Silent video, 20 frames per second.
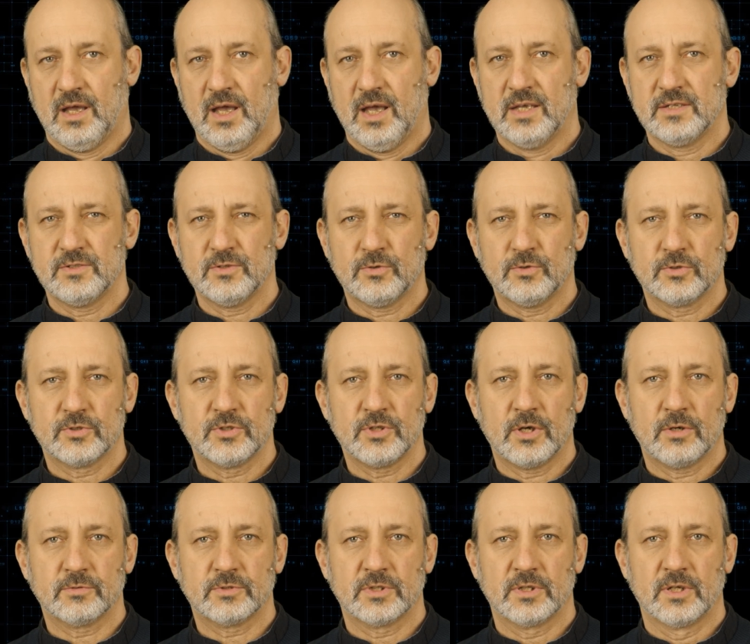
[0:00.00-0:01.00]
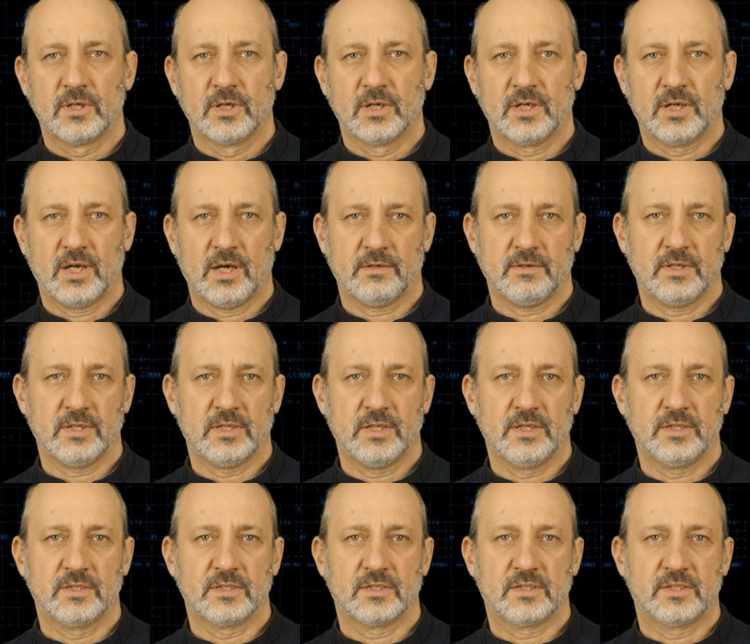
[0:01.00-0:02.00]
As you could note, currently
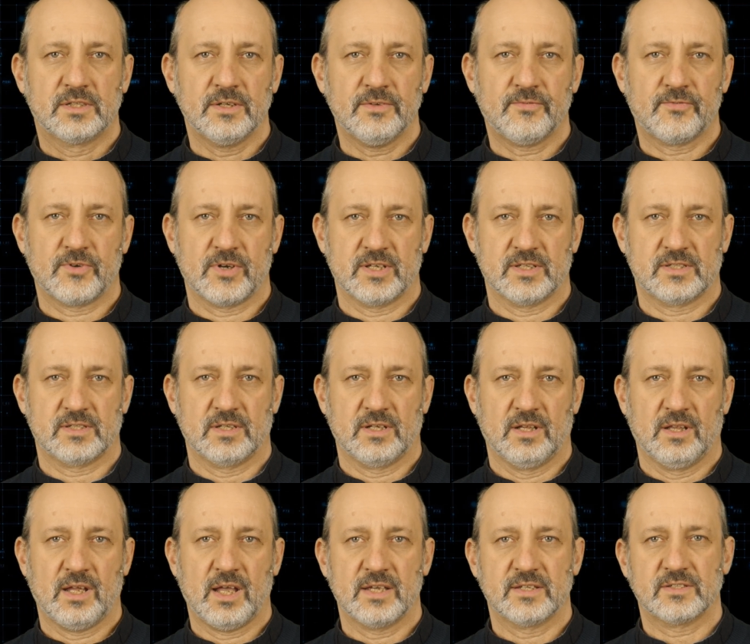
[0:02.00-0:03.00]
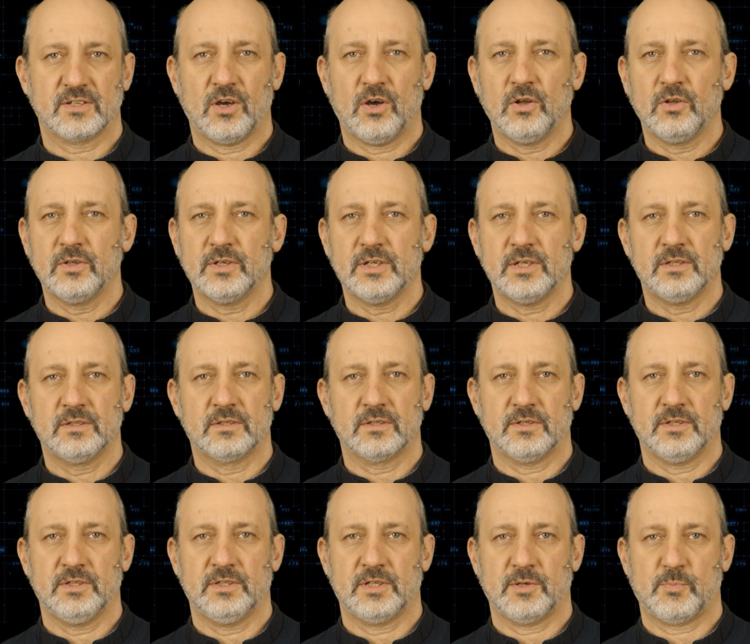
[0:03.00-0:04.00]
the difference lies only in the
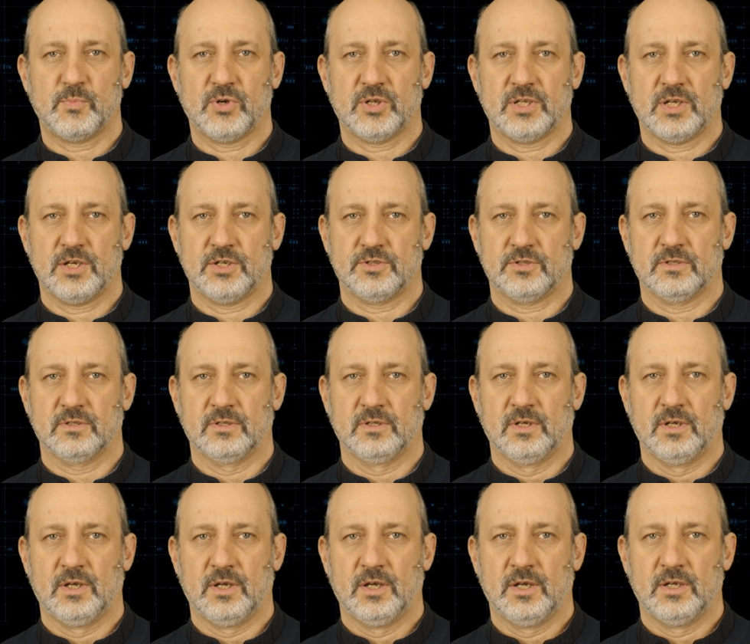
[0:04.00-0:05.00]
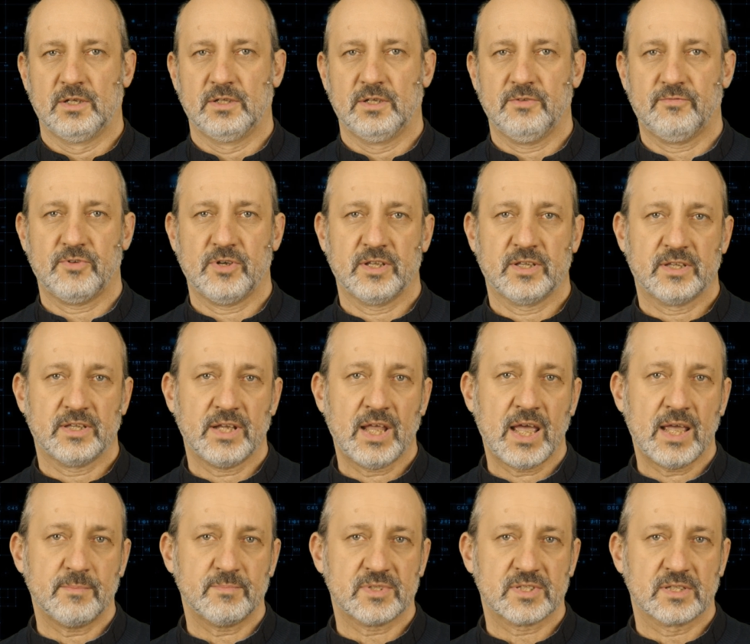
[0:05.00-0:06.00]
interpretation. Different
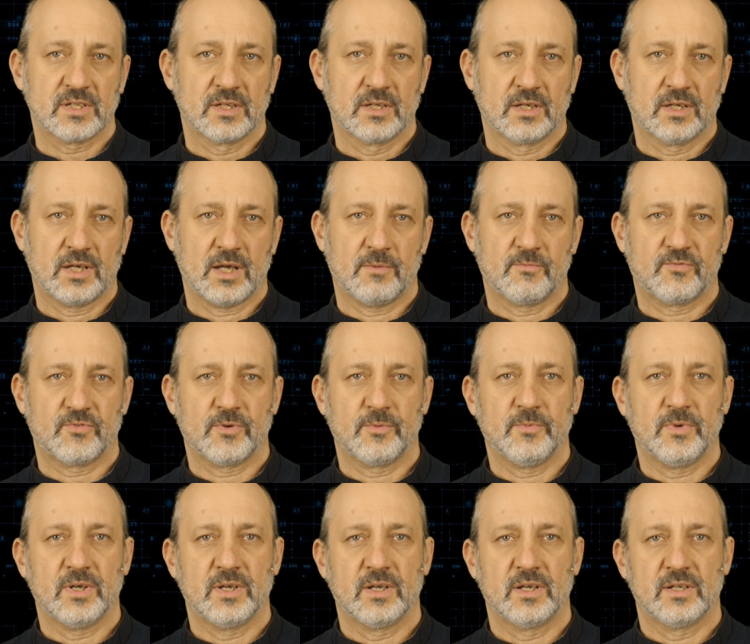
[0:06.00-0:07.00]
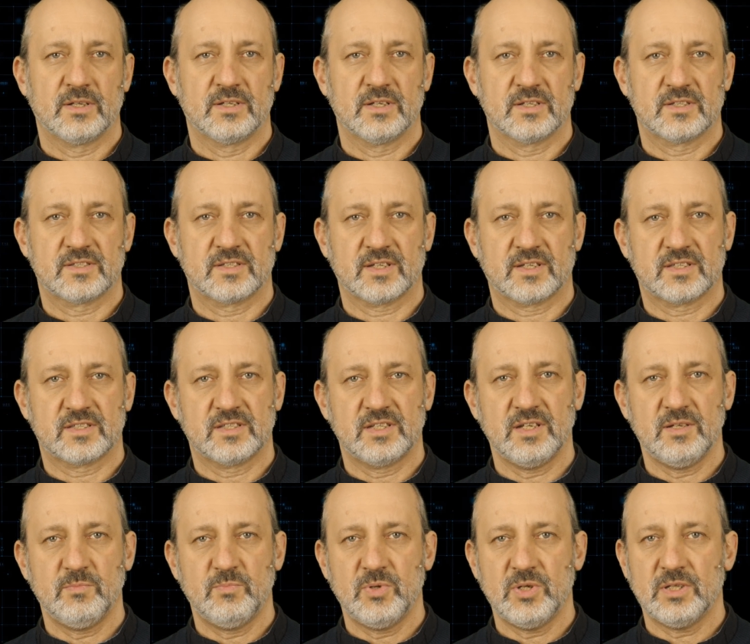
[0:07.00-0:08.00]
names come from the
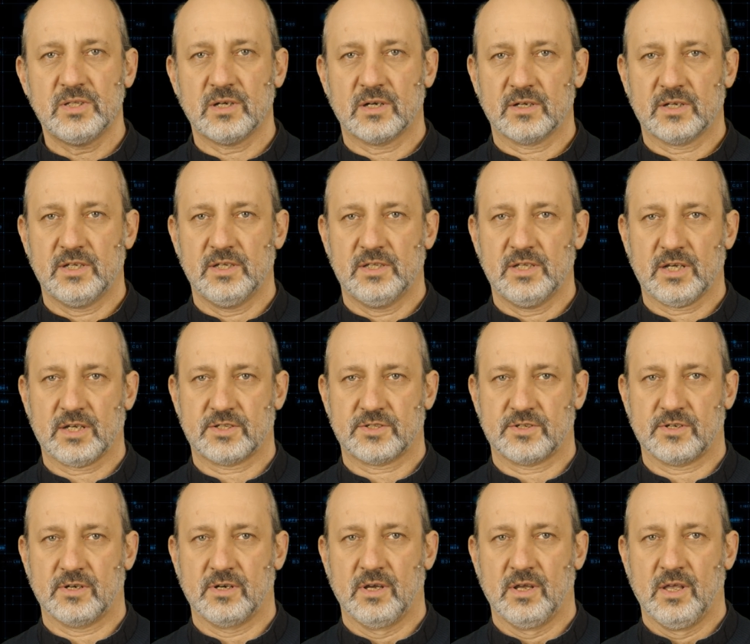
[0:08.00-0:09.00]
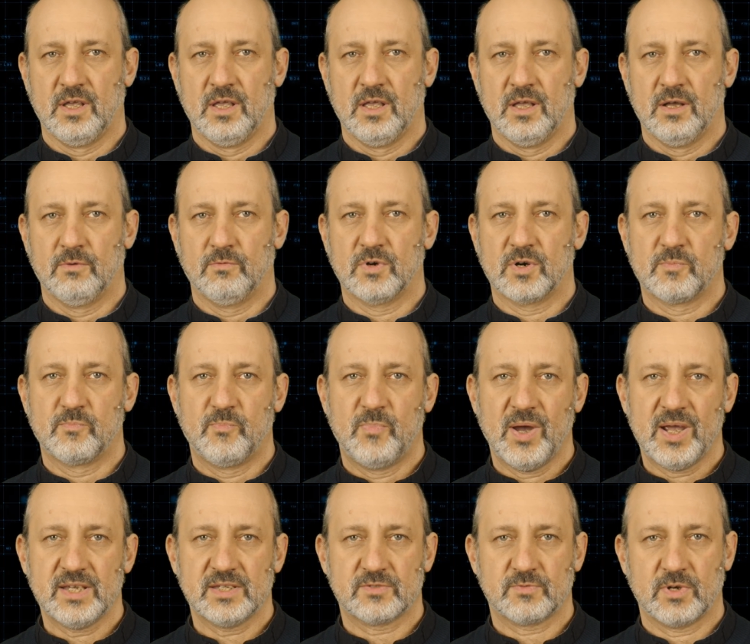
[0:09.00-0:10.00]
16-bit architecture, where
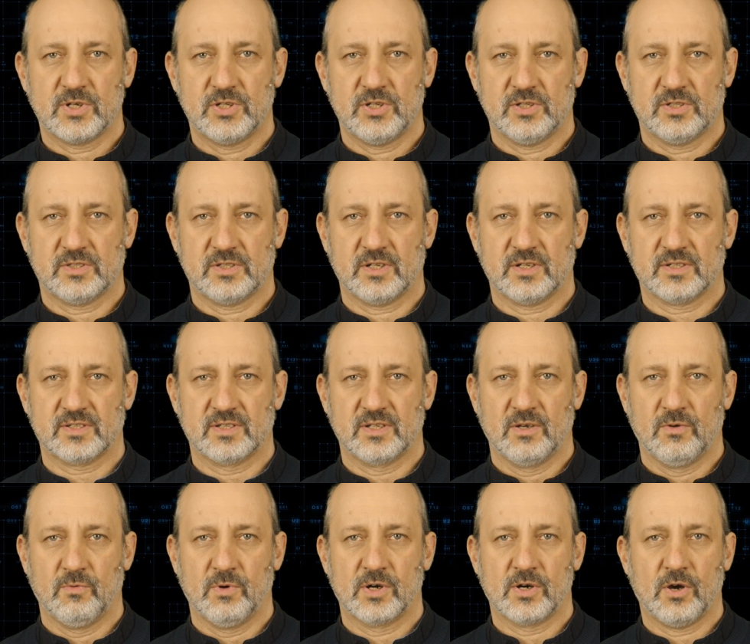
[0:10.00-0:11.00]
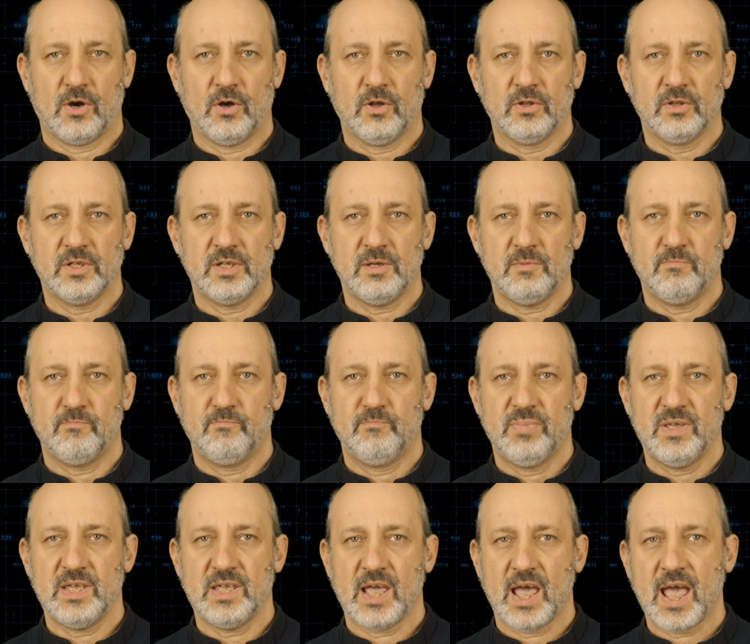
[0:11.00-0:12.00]
base registers were only
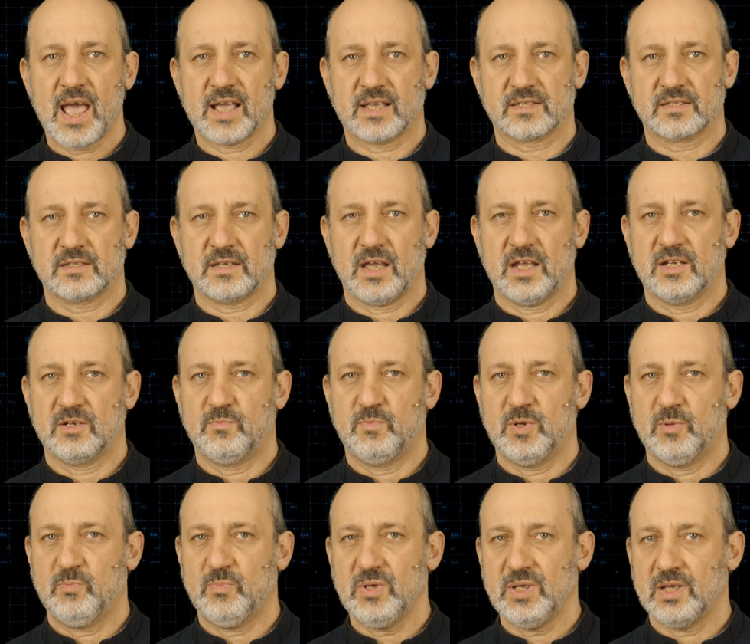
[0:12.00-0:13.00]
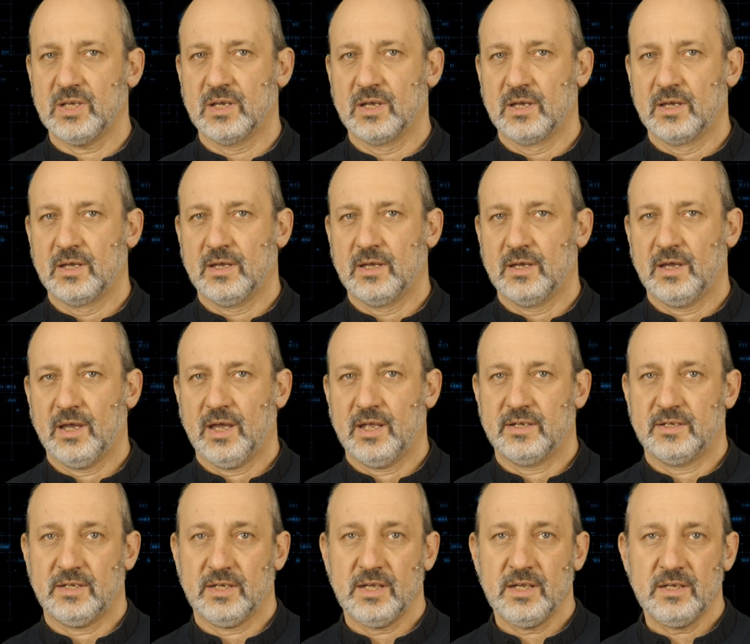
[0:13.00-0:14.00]
BX and BP,
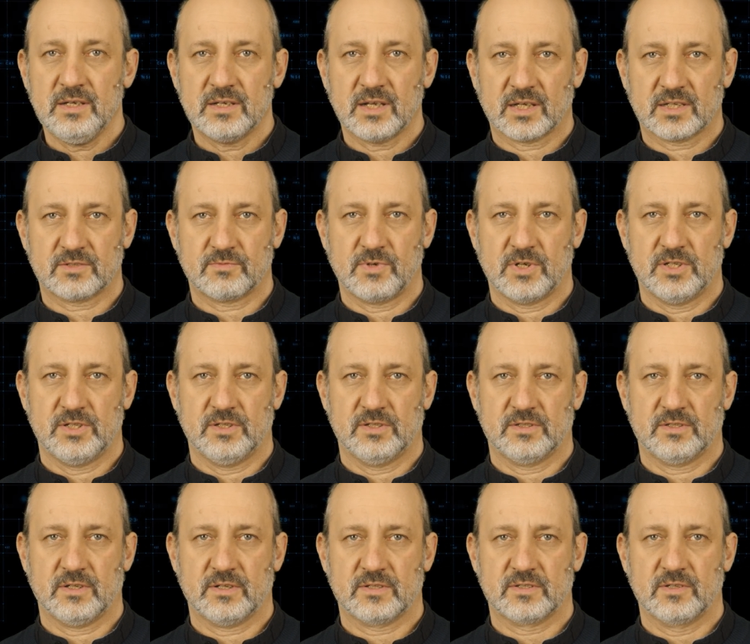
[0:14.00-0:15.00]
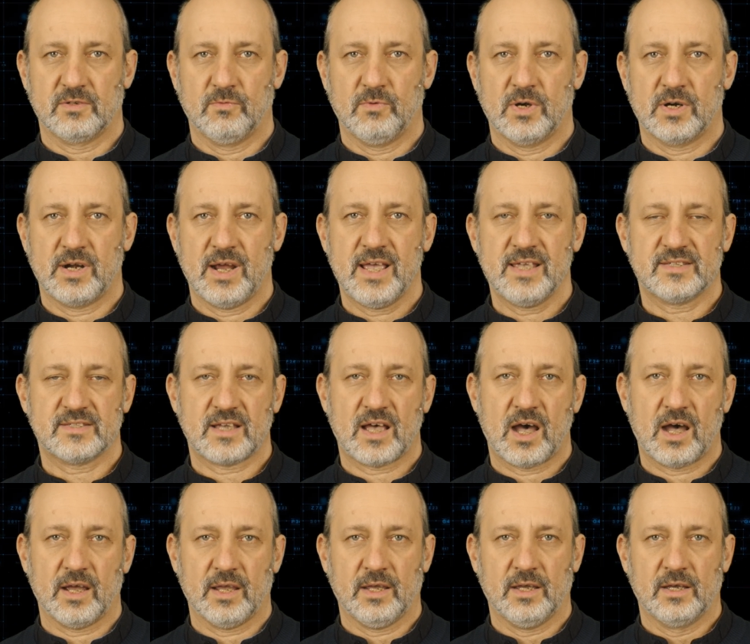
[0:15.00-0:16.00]
and index registers were
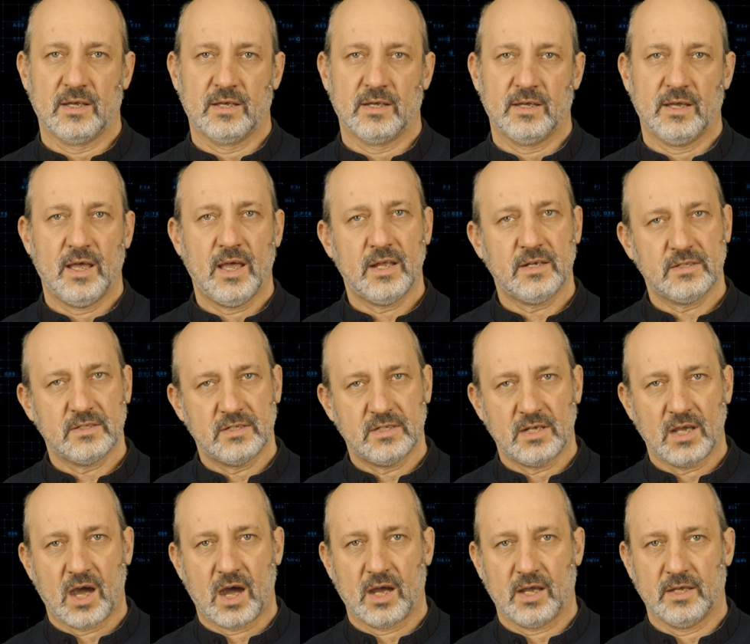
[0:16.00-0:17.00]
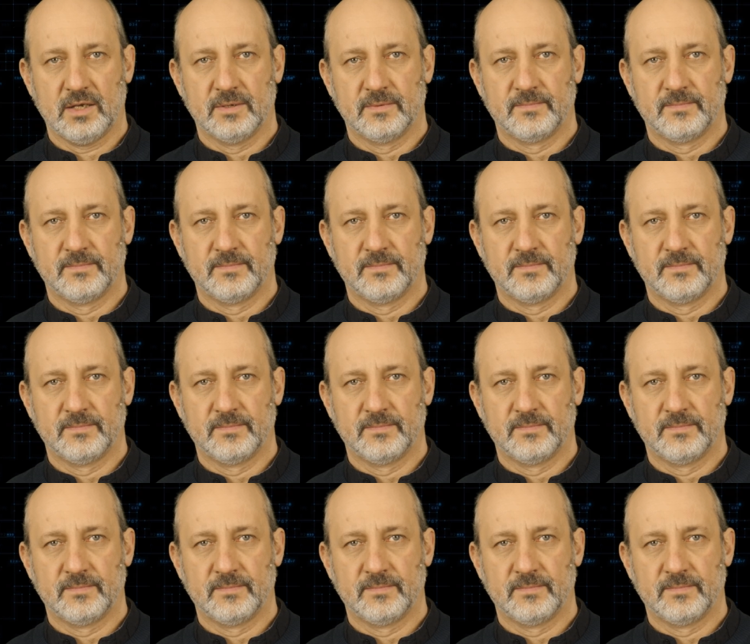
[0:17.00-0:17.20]
SI and DI.